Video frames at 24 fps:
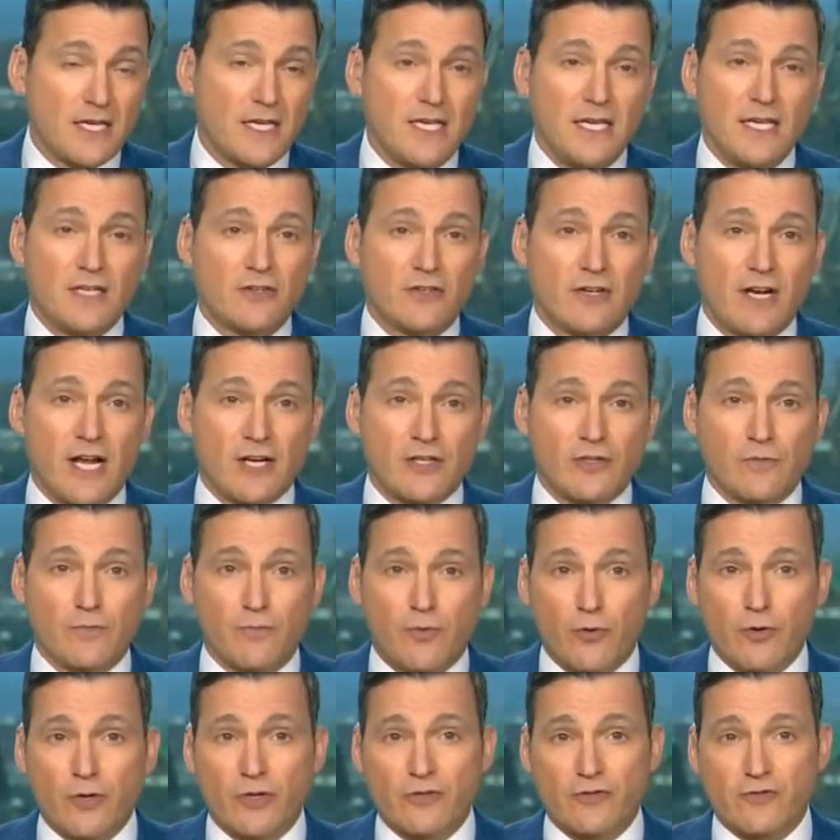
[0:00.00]
key international
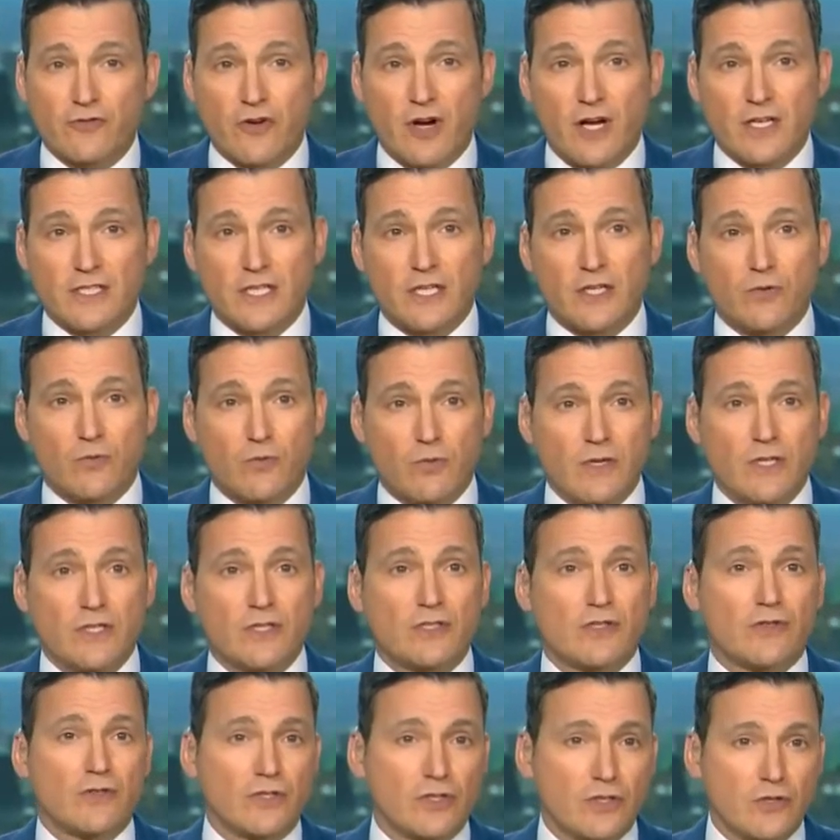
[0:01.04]
border crossing in
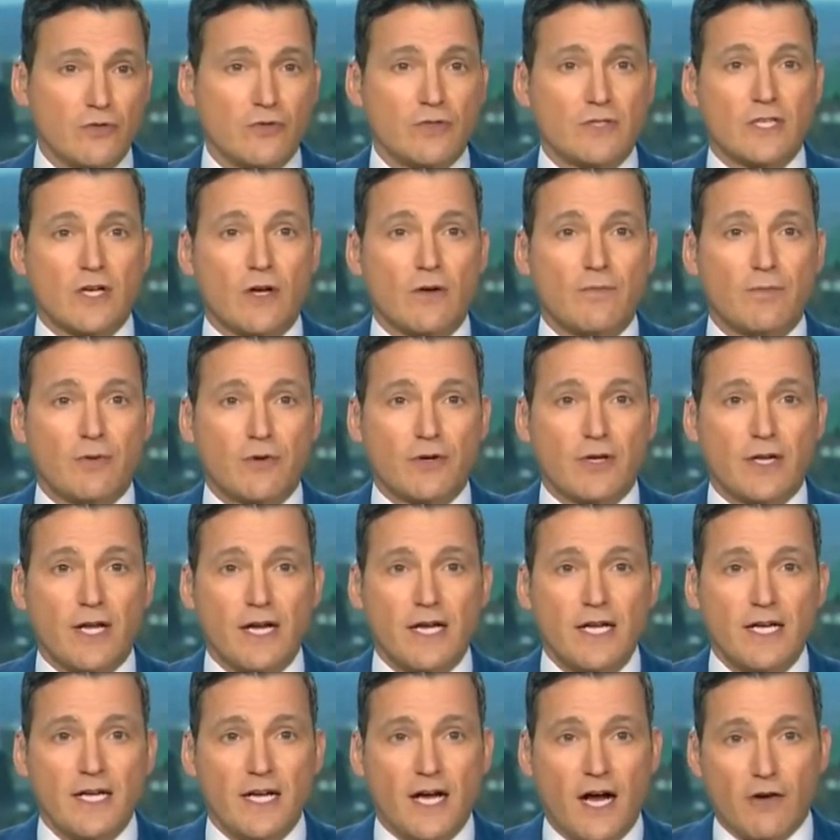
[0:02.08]
Windsor and Coots, Alberta.
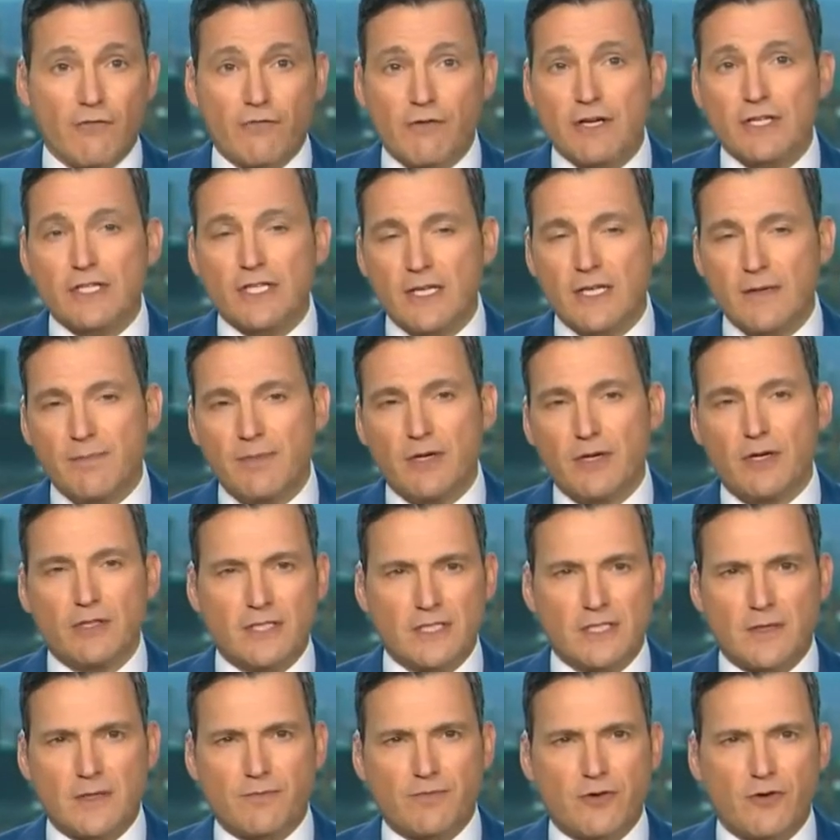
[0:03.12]
Originally billed
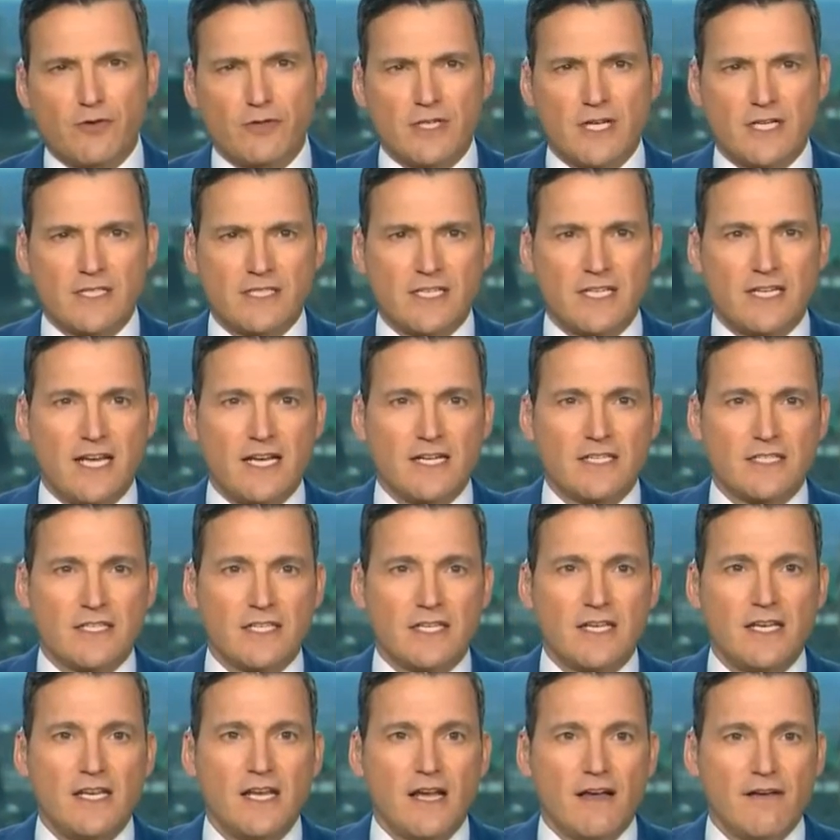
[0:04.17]
as a protest against
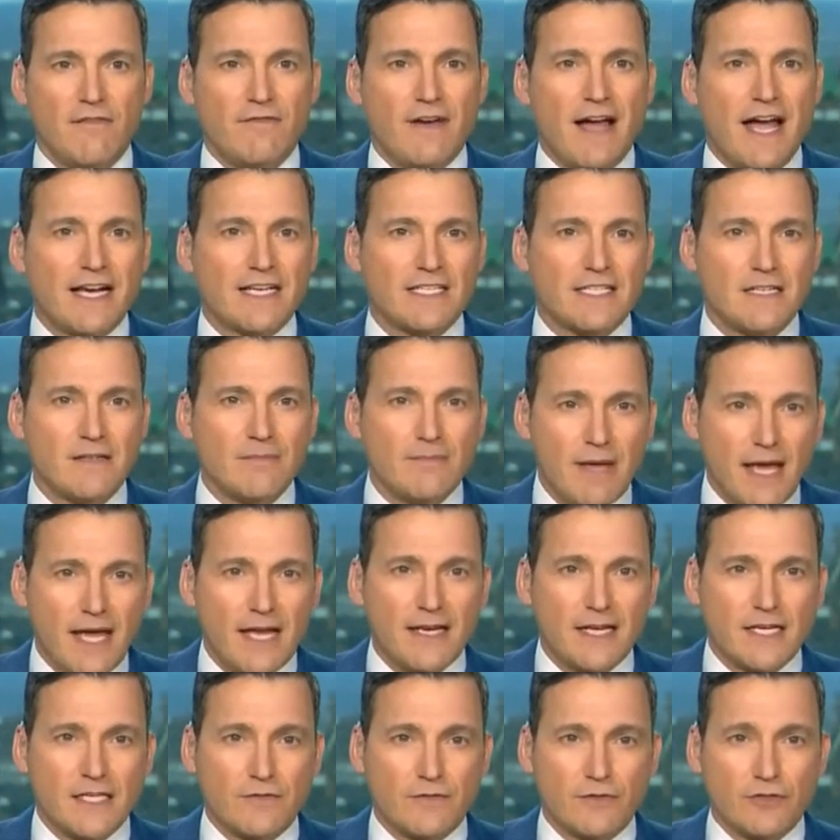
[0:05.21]
the vaccine
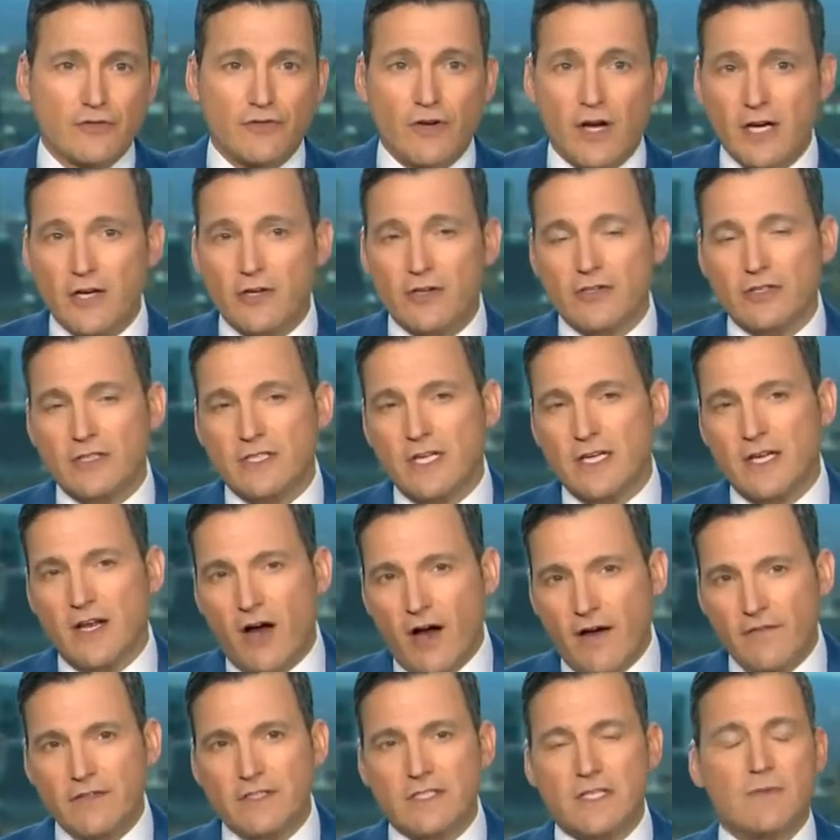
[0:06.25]
mandates for truckers, it
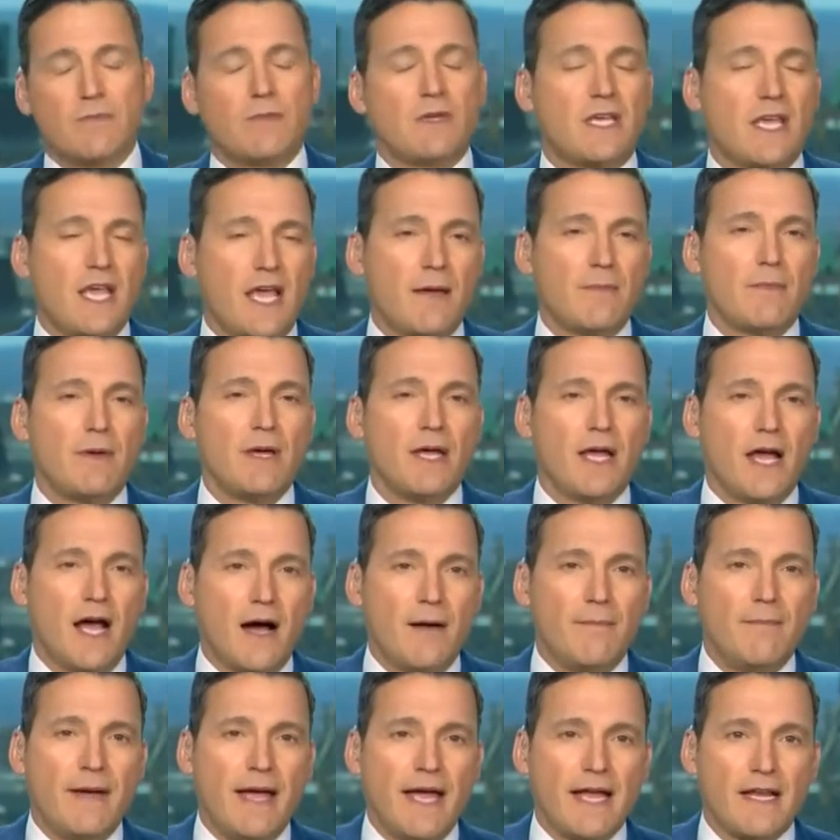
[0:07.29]
obviously became
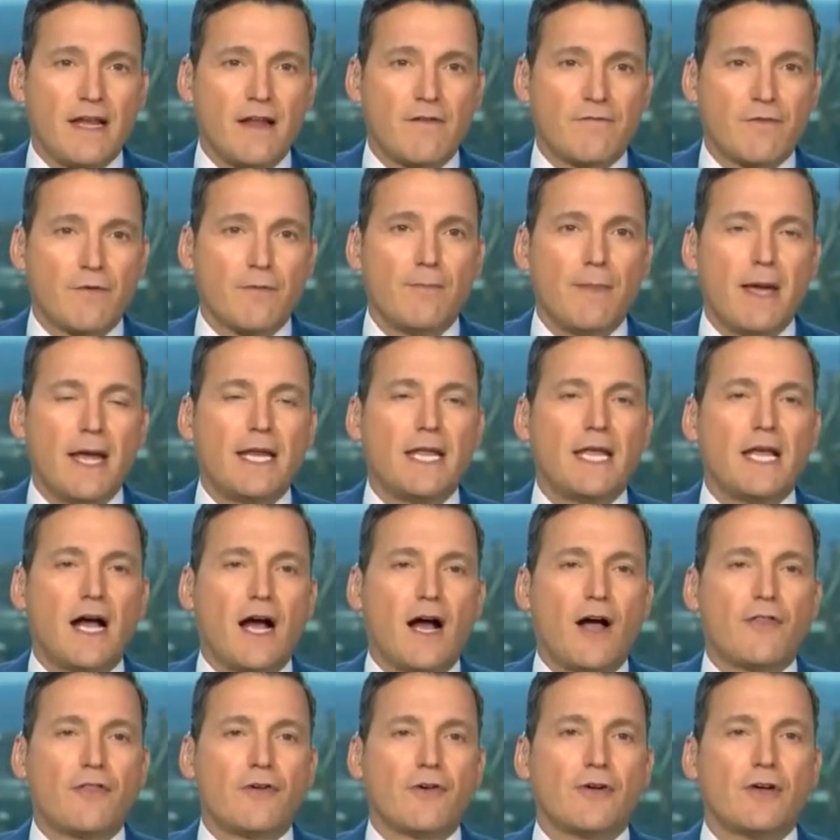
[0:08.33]
a magnet for many
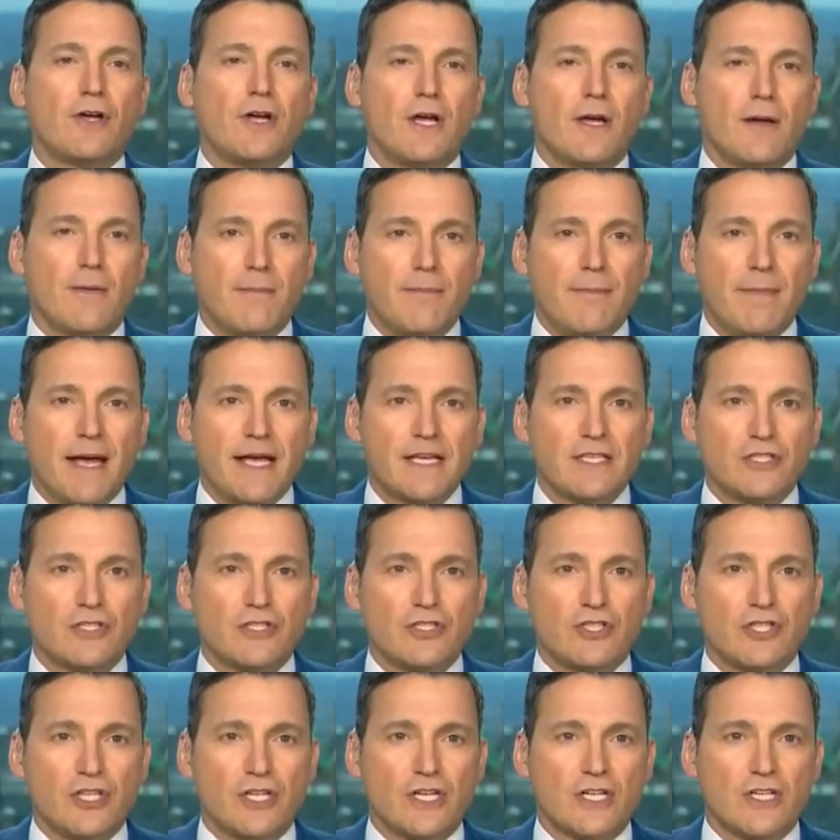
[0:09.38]
other
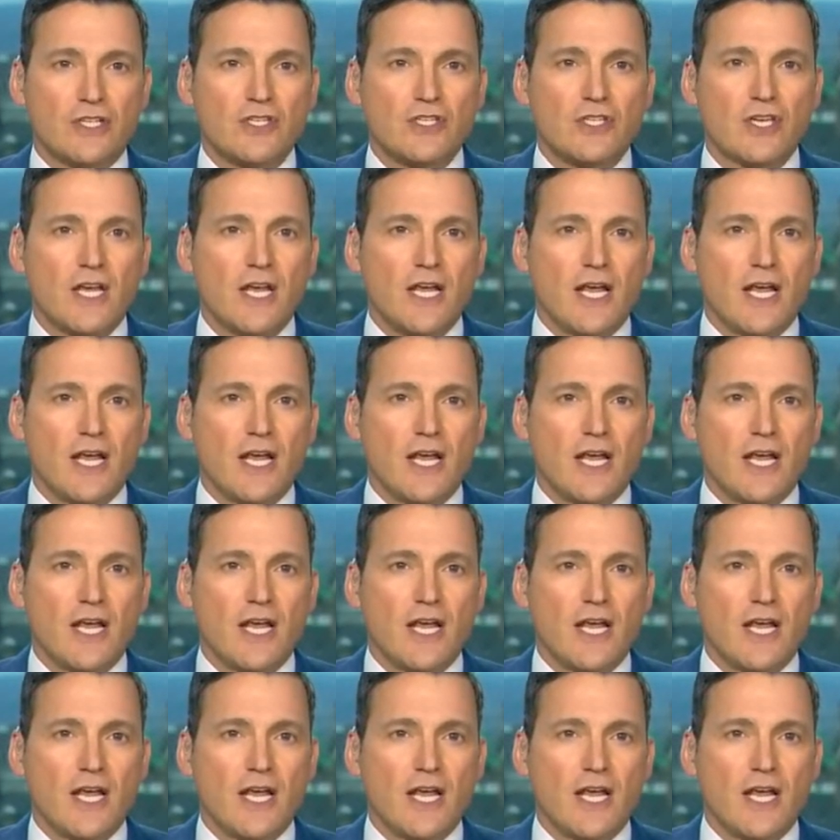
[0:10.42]
messages.